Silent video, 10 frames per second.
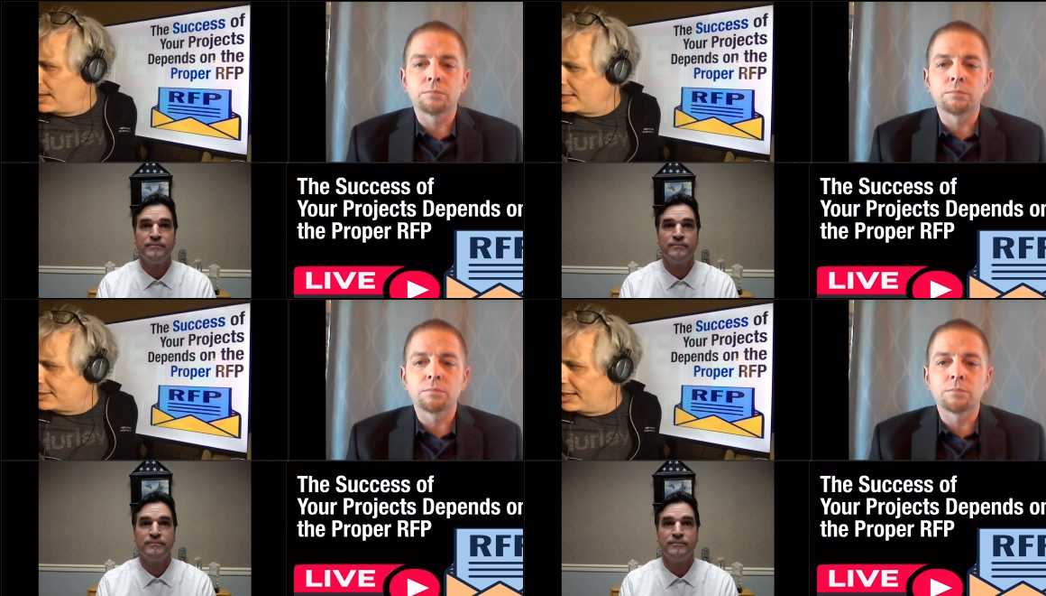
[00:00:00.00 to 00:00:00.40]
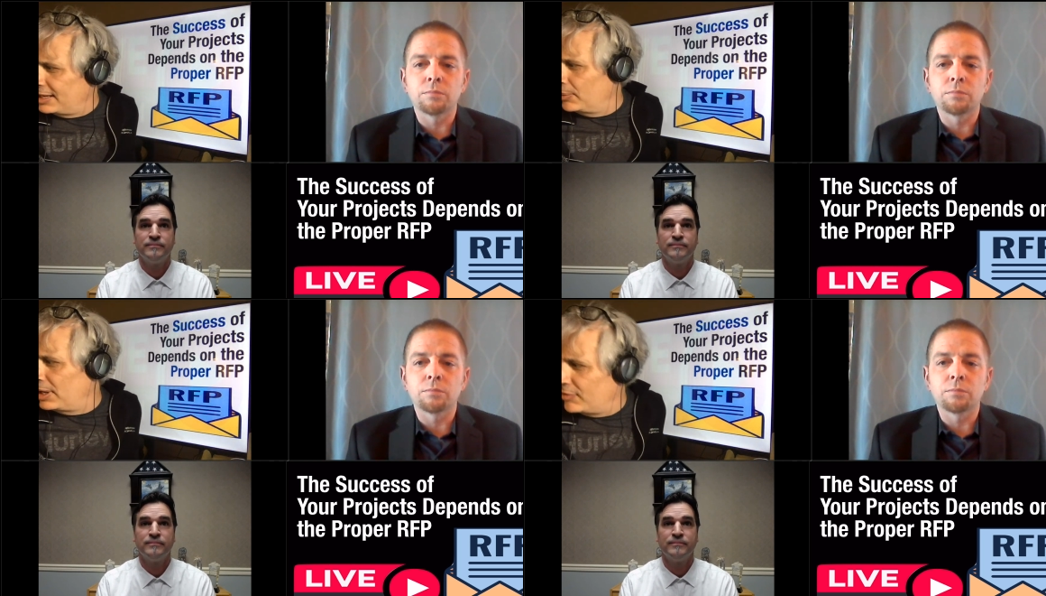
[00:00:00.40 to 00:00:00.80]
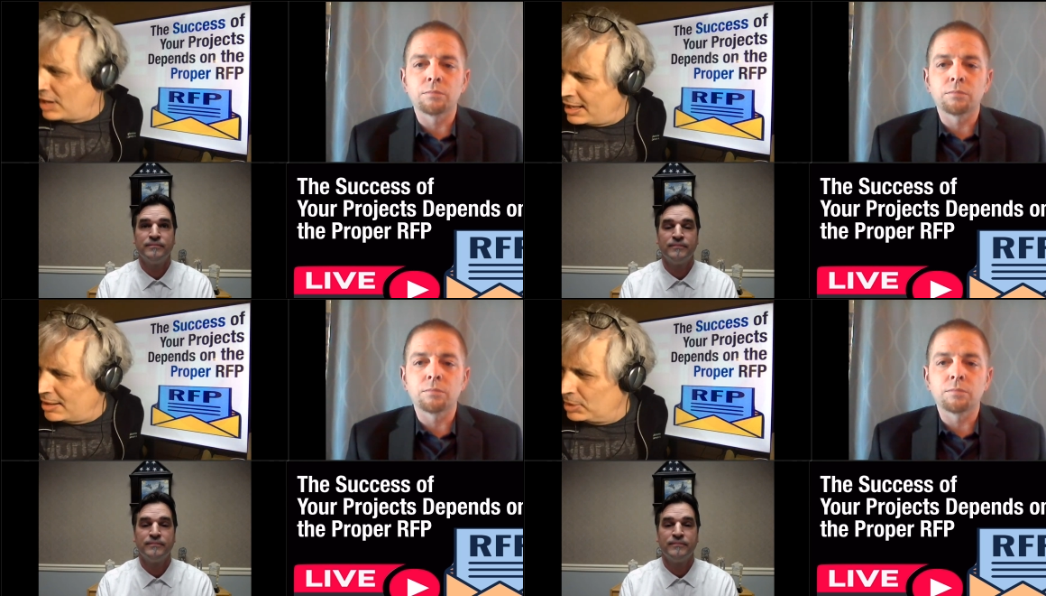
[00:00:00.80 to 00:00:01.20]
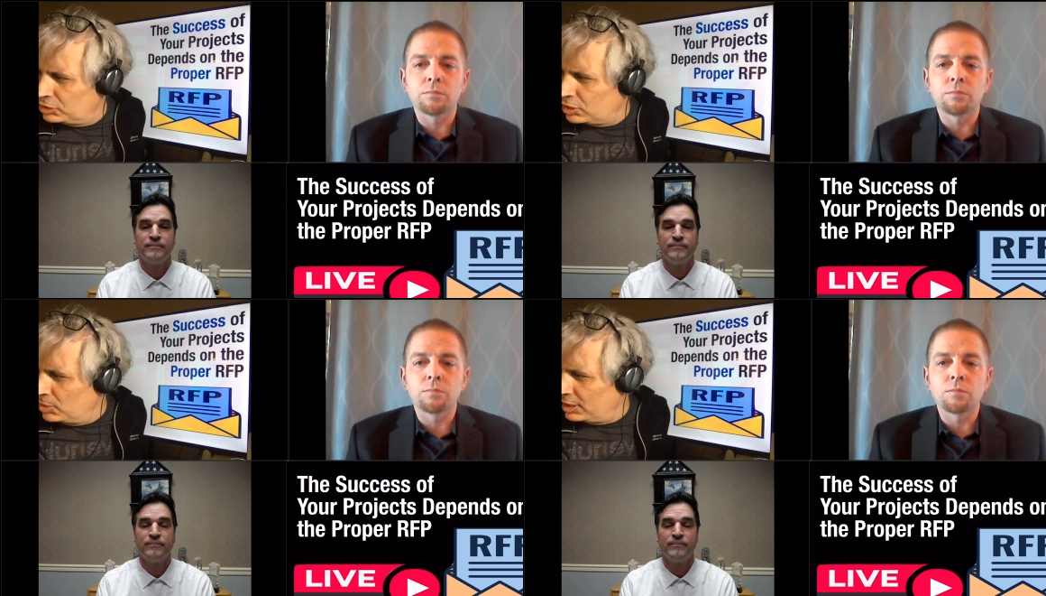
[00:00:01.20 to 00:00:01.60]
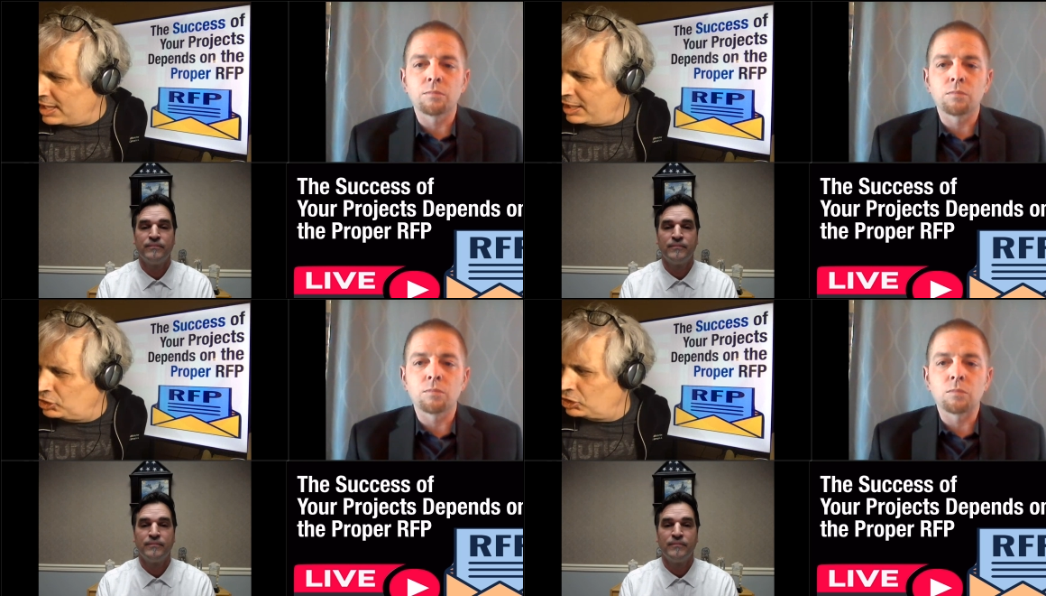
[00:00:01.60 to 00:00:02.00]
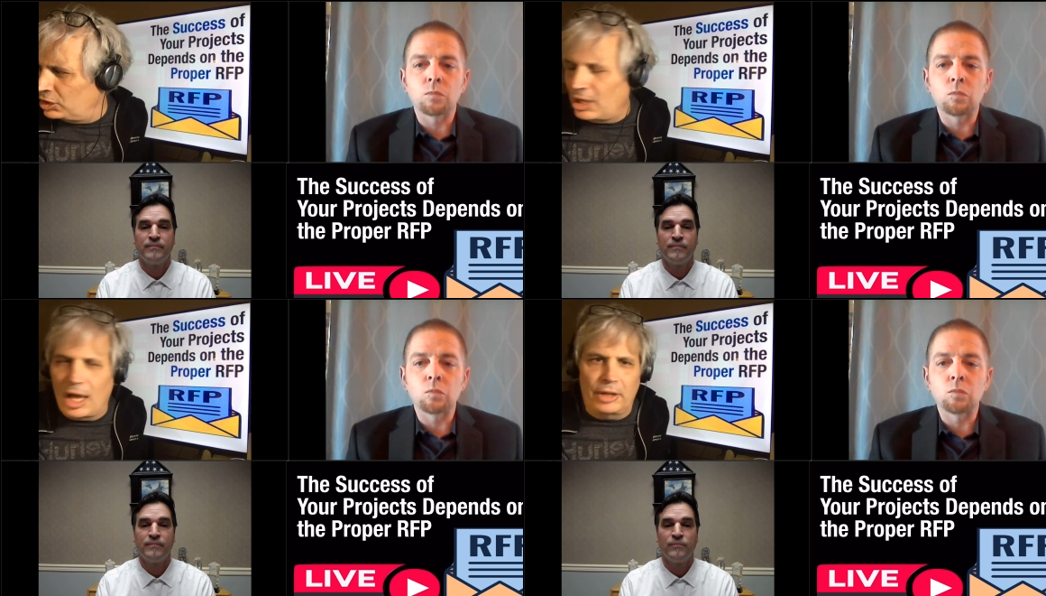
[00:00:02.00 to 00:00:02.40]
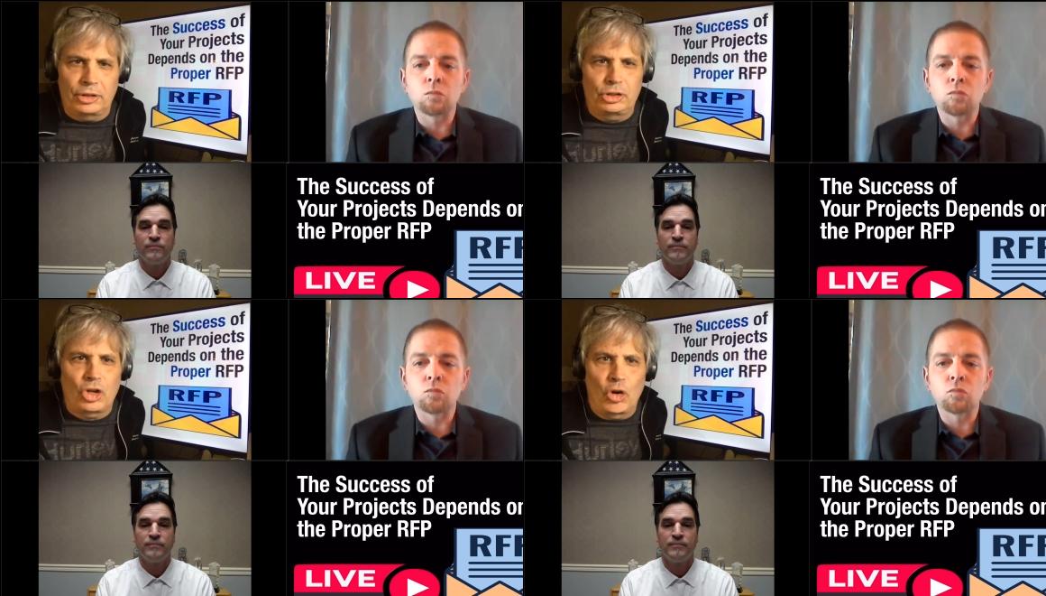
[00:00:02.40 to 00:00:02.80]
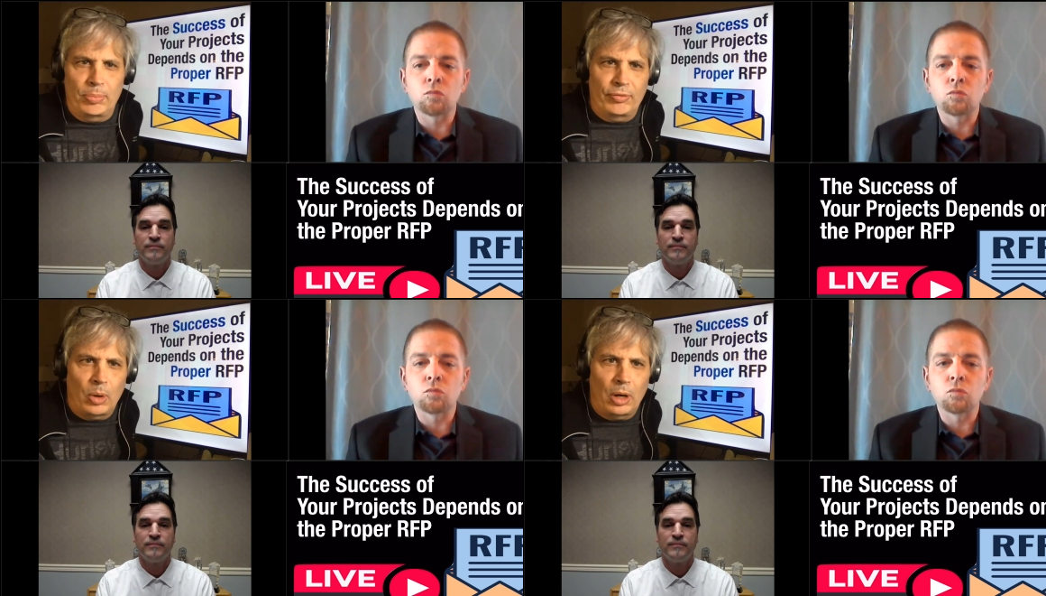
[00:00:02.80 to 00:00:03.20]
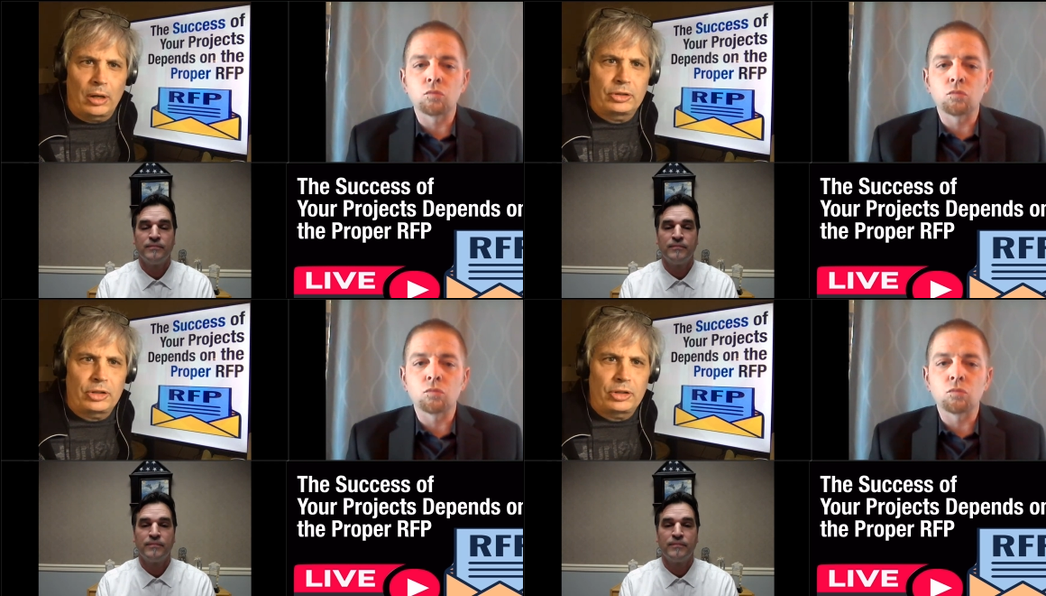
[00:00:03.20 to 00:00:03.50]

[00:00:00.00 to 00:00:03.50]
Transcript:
Speaker 1: has anyone ever had a miscommunication on the scope of work?